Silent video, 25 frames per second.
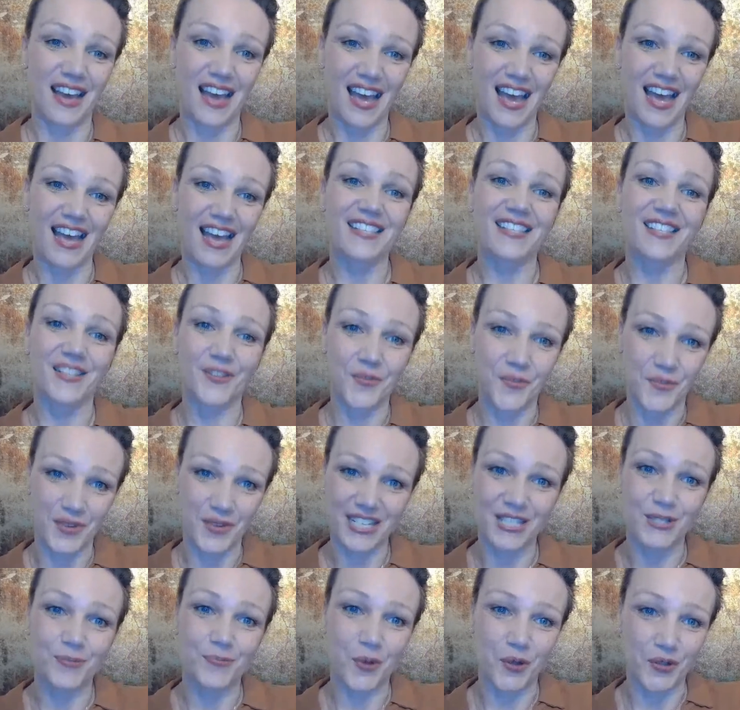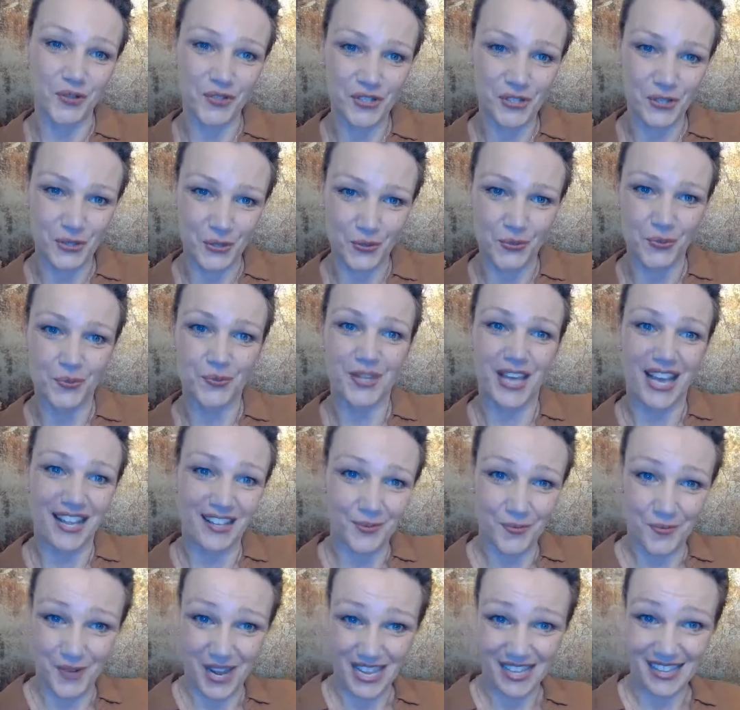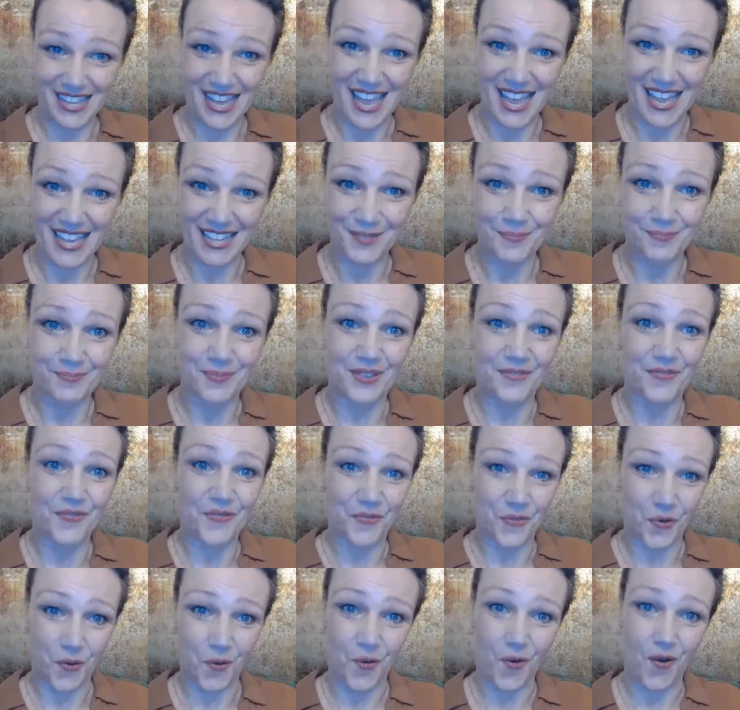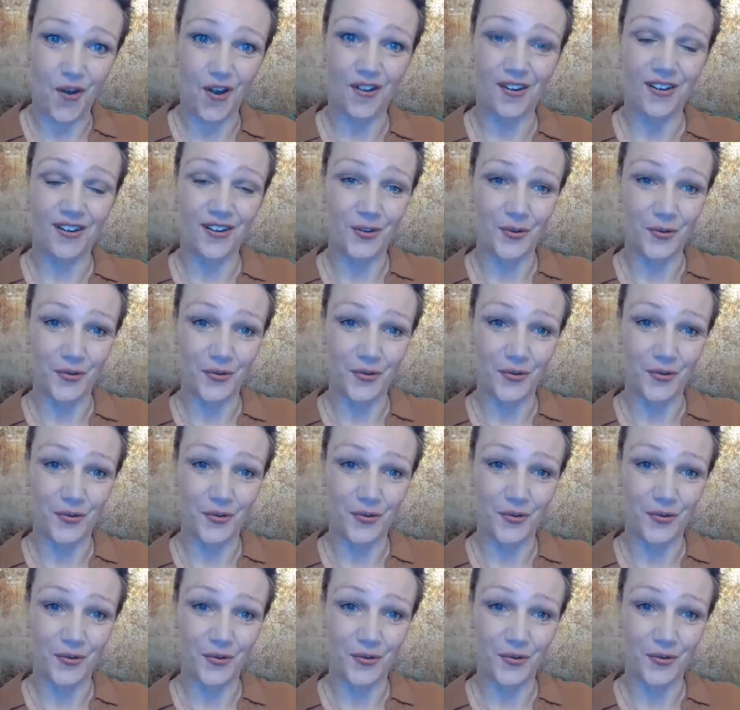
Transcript: as a response to that rein aid before